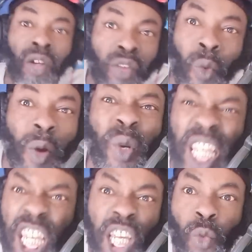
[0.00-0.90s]
nothing where
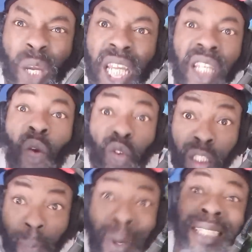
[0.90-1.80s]
we used
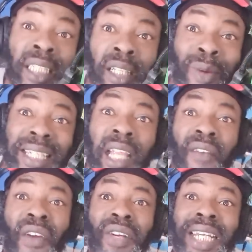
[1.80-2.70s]
to practice
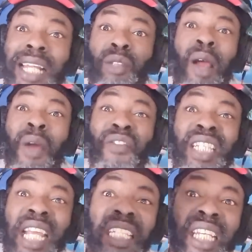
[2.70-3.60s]
ourselves already. That's why we have to
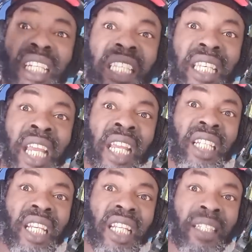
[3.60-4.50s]
say you see
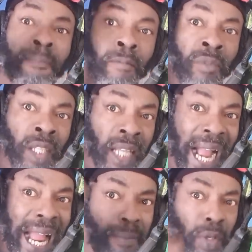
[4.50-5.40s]
this
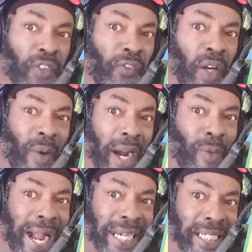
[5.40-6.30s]
atmosphere we are
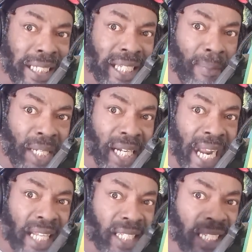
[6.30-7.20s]
going in
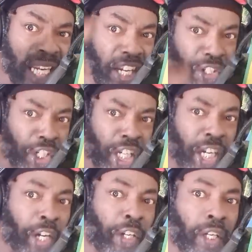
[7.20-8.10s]
Jamaica is
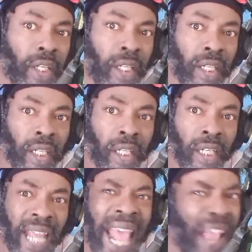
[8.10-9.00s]
engineered.
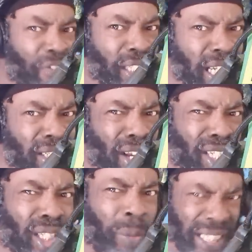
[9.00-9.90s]
Everything
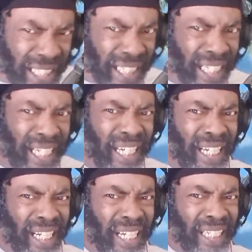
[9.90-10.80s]
just switched.
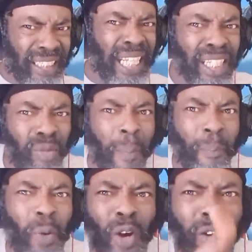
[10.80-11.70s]
Things will
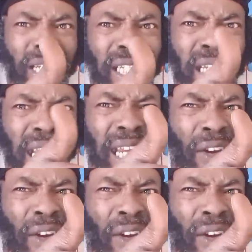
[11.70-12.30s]
progress